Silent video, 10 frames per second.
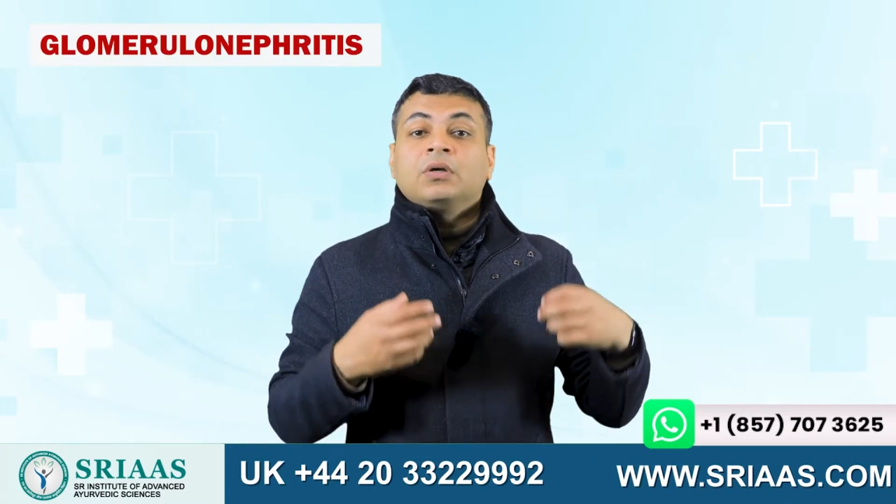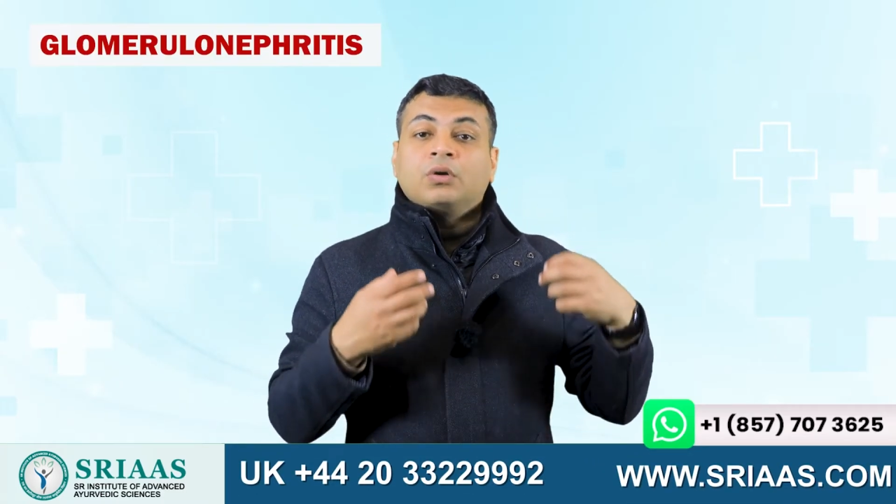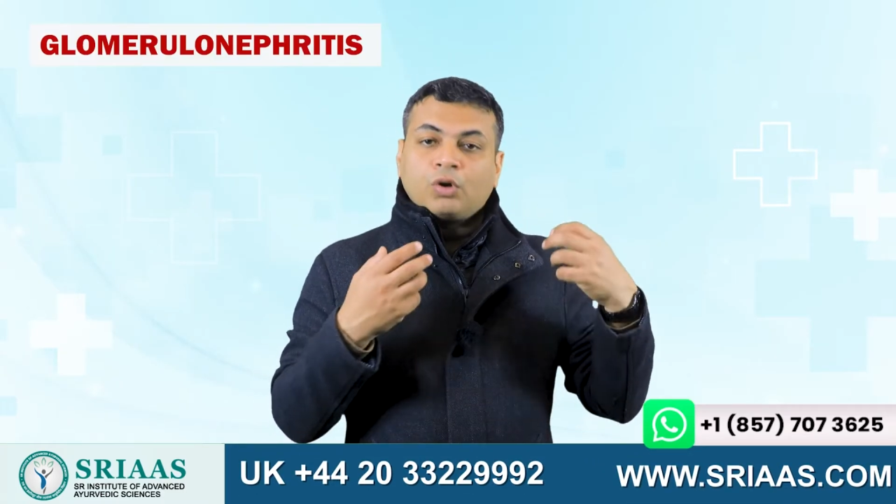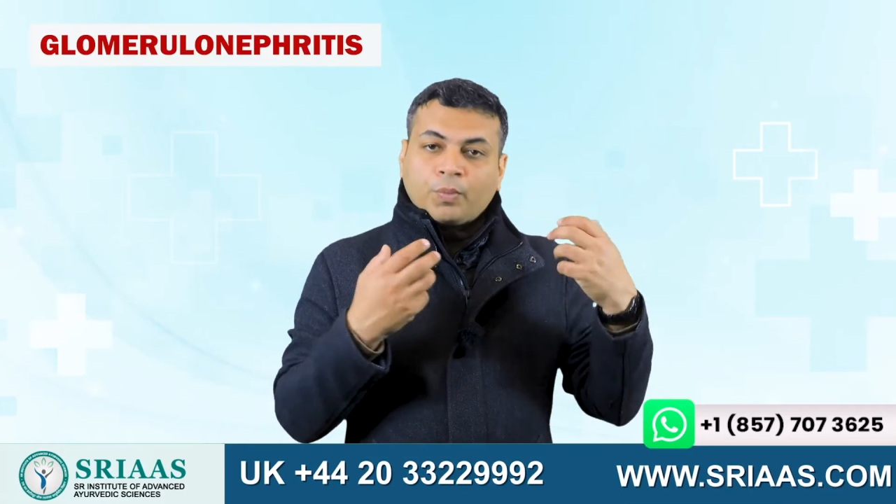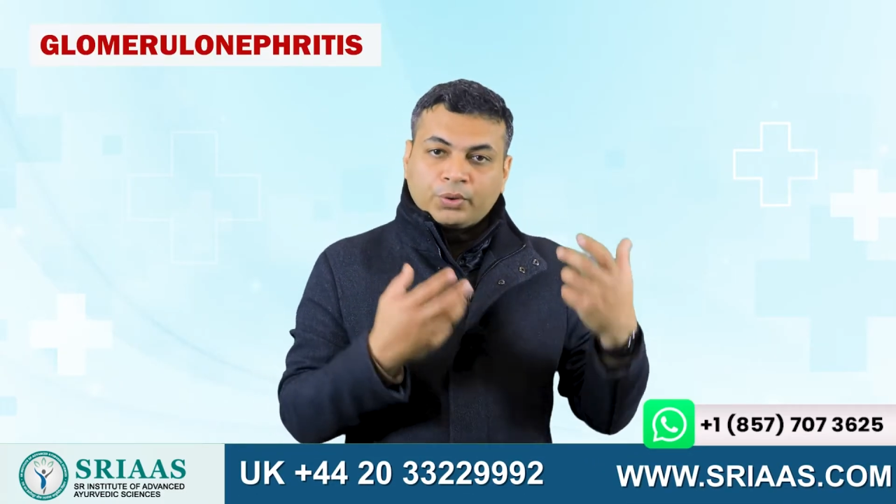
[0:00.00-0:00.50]

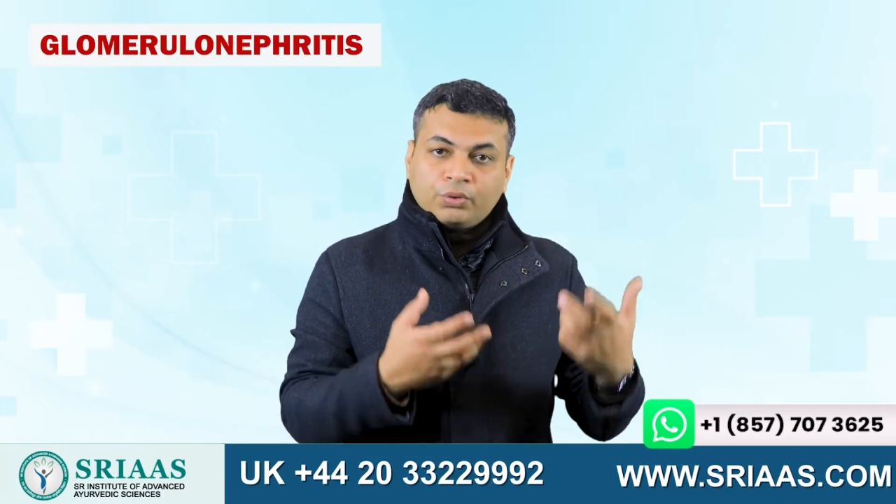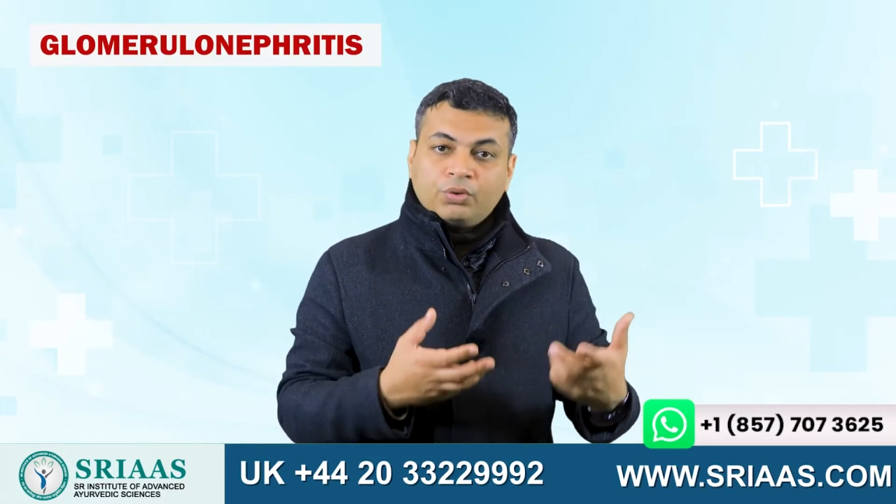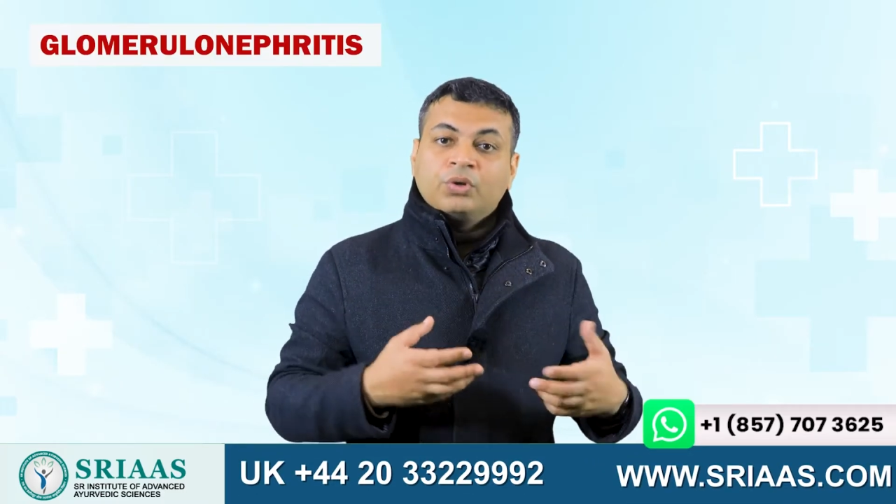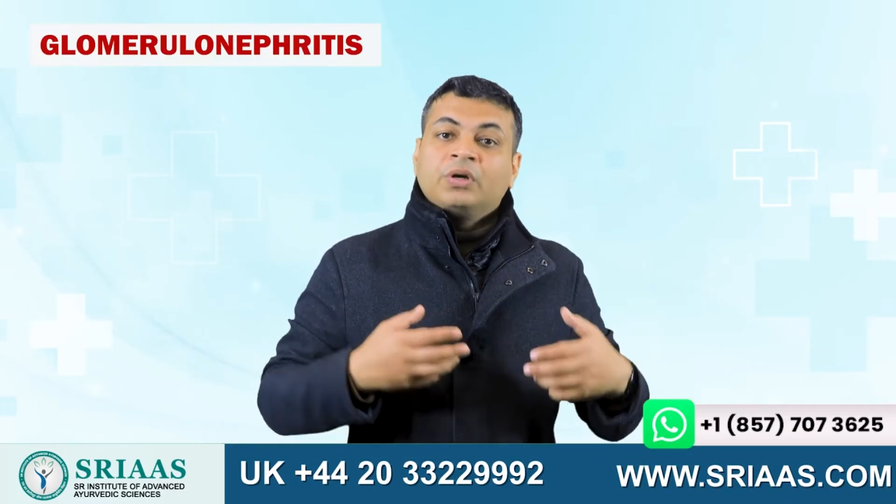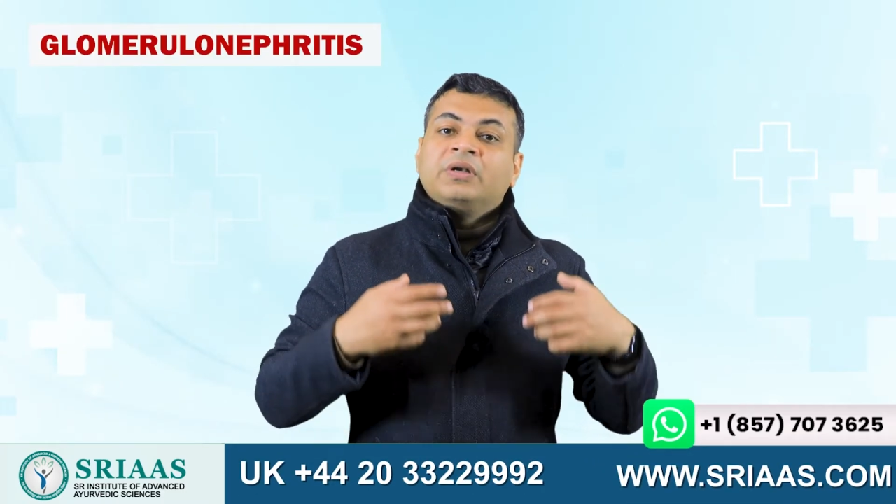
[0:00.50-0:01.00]

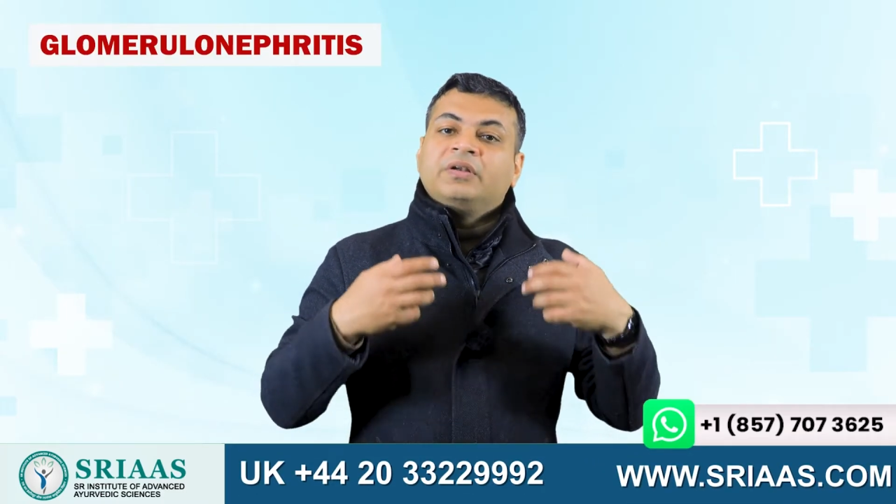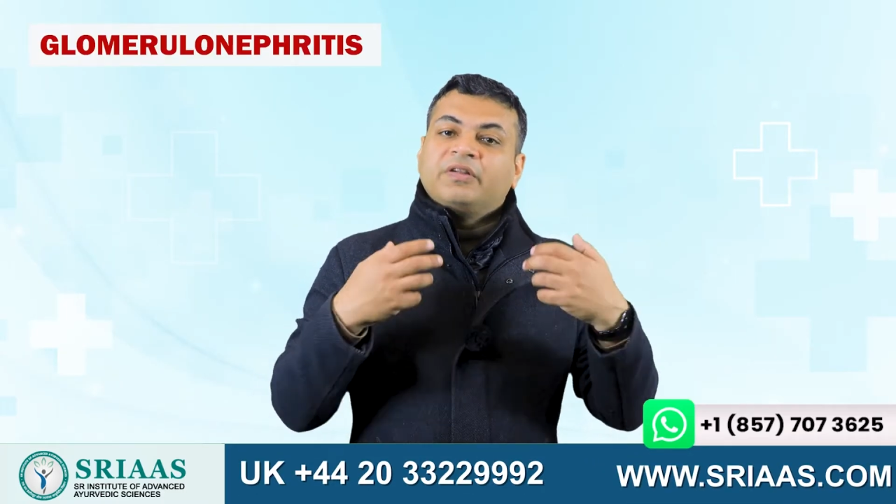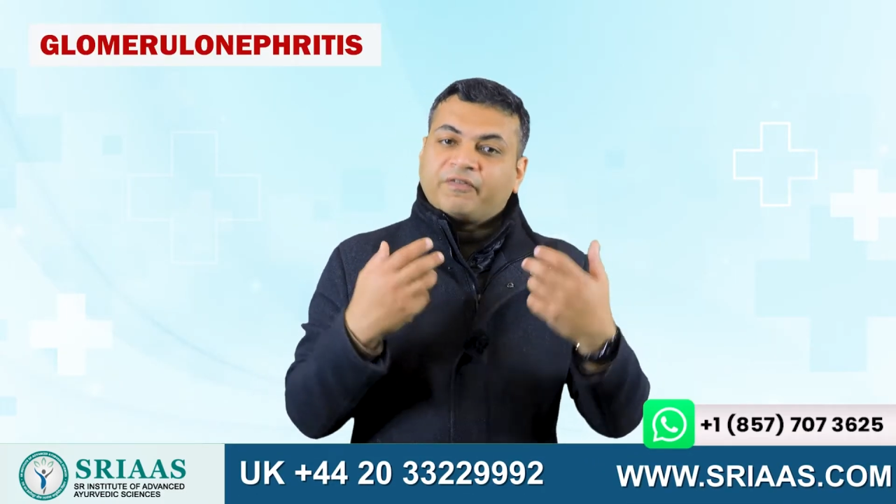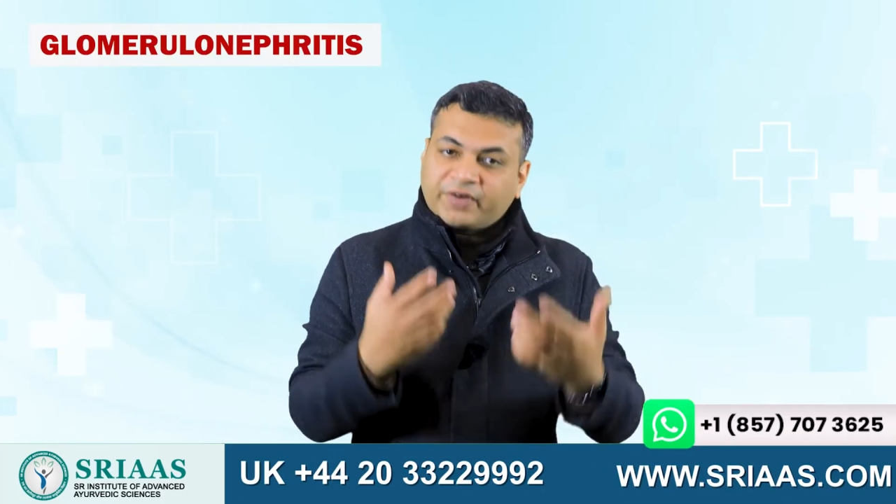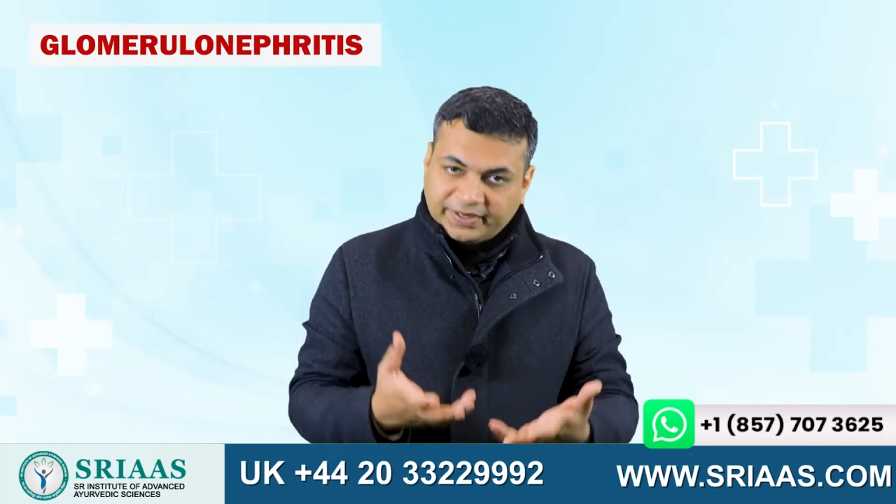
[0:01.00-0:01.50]

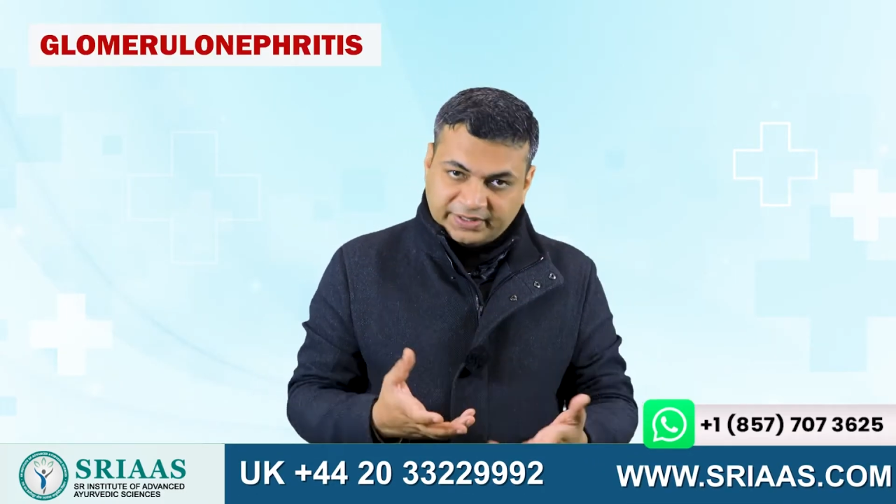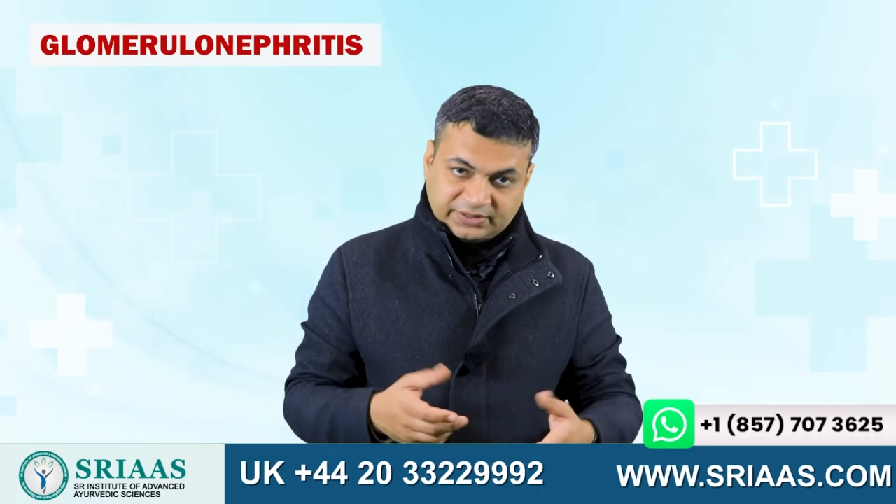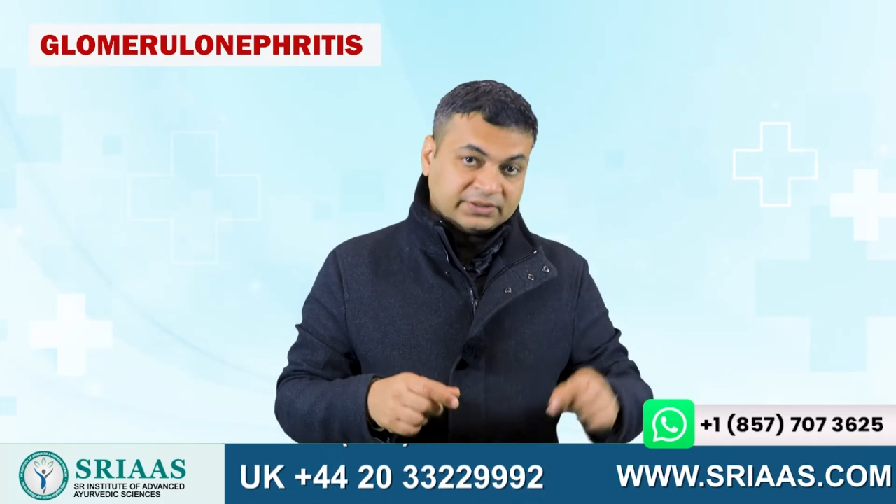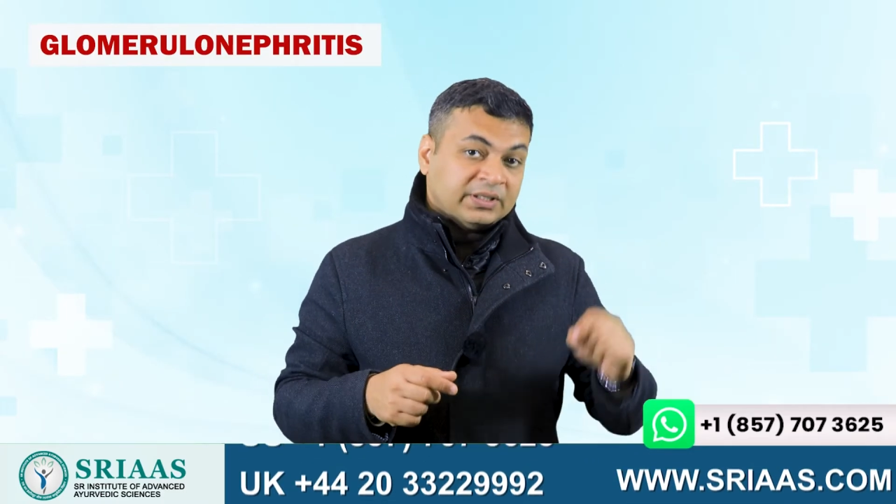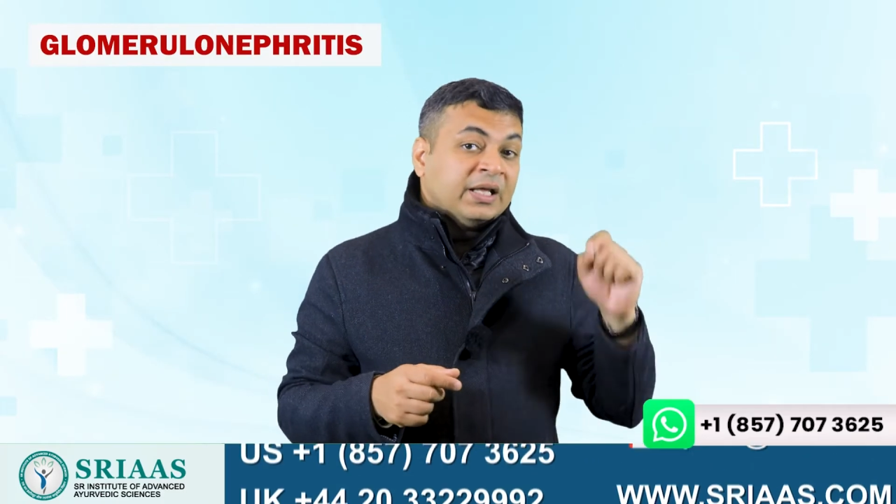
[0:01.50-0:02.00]

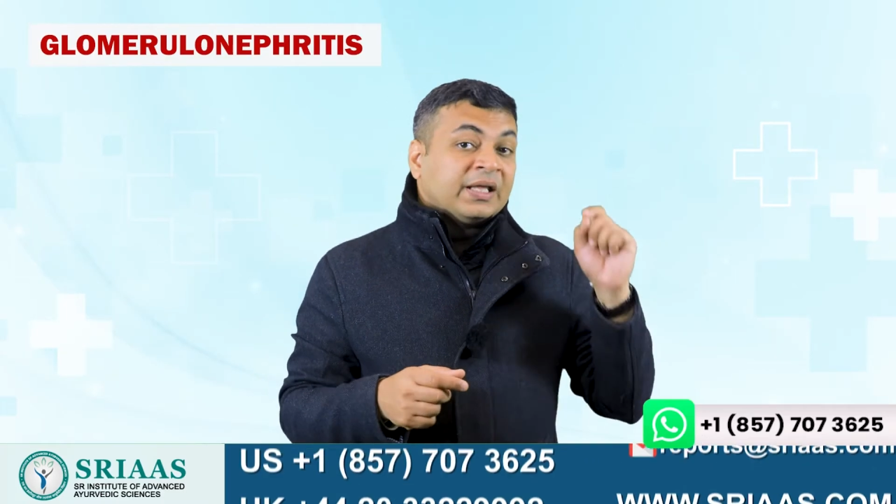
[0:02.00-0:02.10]
glomerulonephritis